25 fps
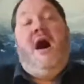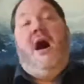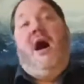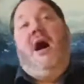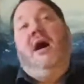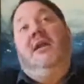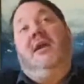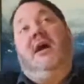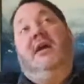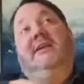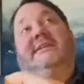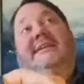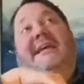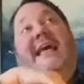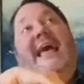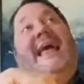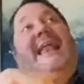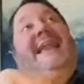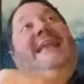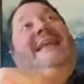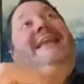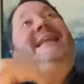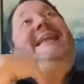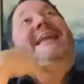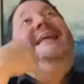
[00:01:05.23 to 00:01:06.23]
I like to get
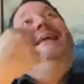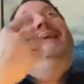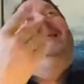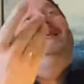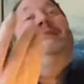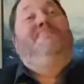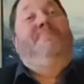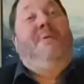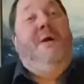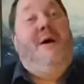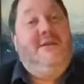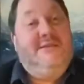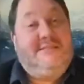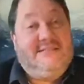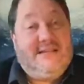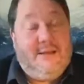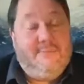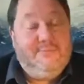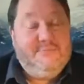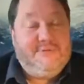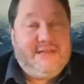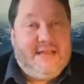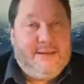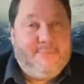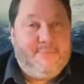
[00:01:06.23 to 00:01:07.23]
at least past
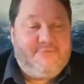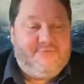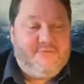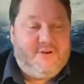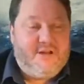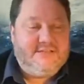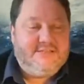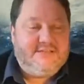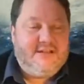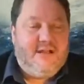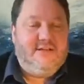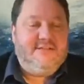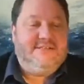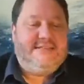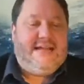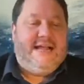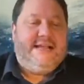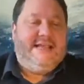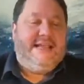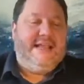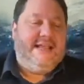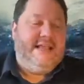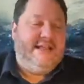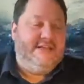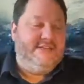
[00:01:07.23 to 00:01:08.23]
hump day before I start
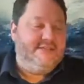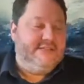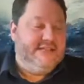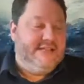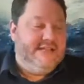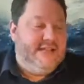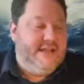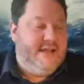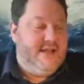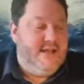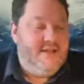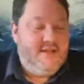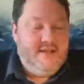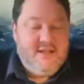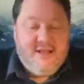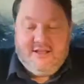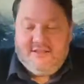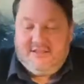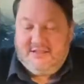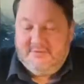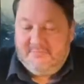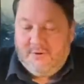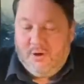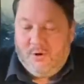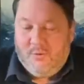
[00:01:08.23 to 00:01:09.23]
tanking into
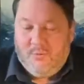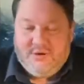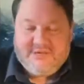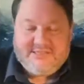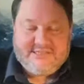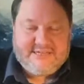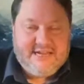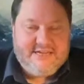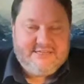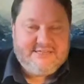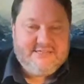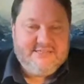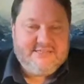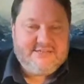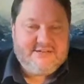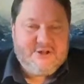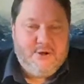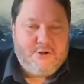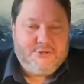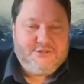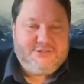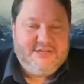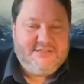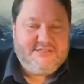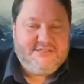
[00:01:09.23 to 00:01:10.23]
the malt whiskies and
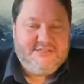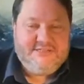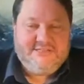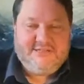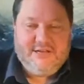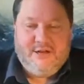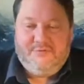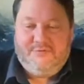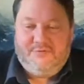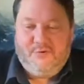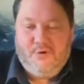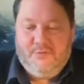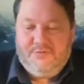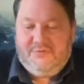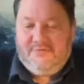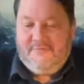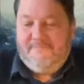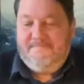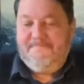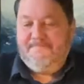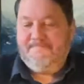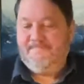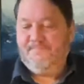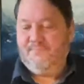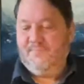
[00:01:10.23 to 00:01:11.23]
scotches and so forth.
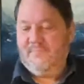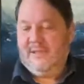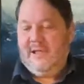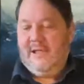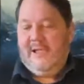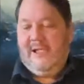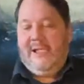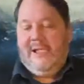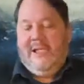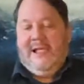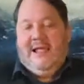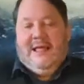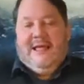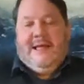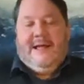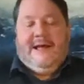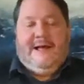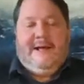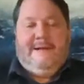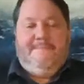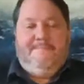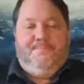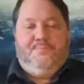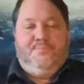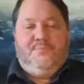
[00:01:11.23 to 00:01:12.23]

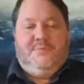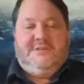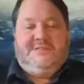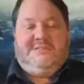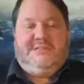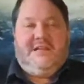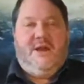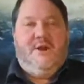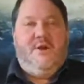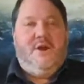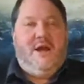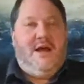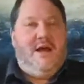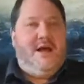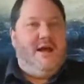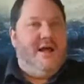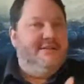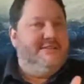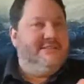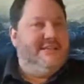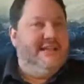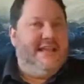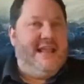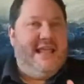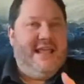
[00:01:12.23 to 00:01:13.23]
A
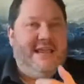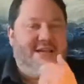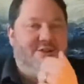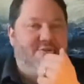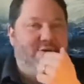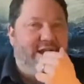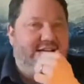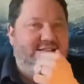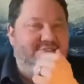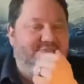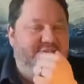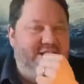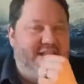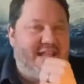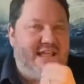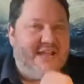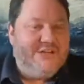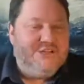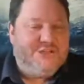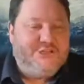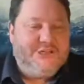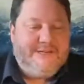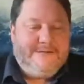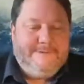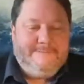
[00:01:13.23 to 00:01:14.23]
delayed
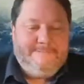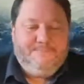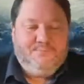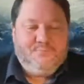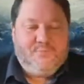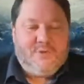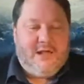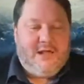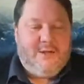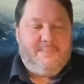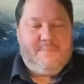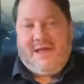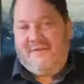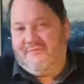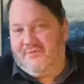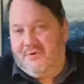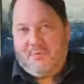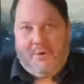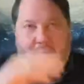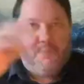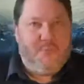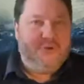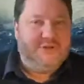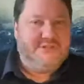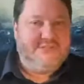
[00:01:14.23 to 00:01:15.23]
gratification.
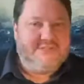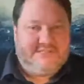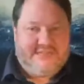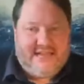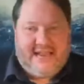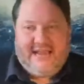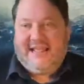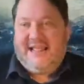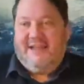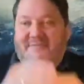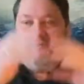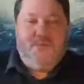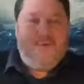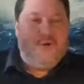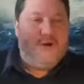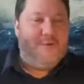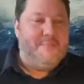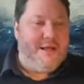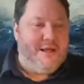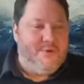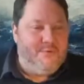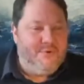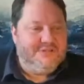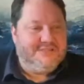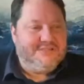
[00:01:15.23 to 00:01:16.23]
Everyone was telling everyone
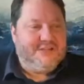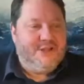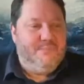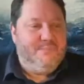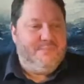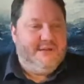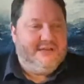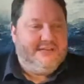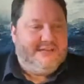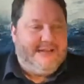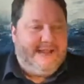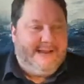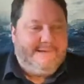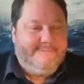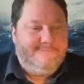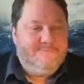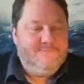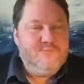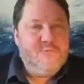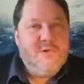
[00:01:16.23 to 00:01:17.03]
about whisky on Monday.